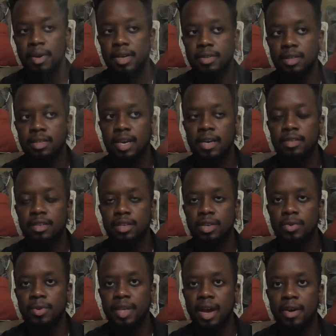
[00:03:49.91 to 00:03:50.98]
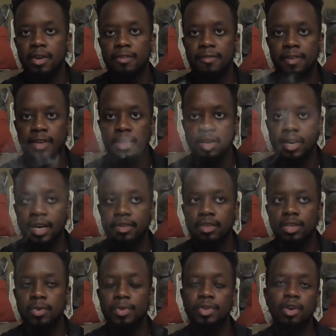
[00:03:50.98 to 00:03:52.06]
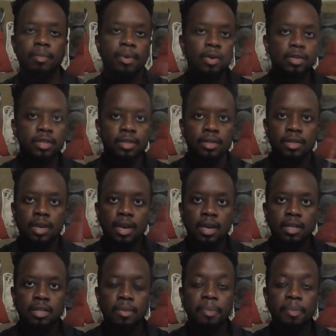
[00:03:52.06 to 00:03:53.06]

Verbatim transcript: Because this has to do with how you're feeling. It has to do with your emotions.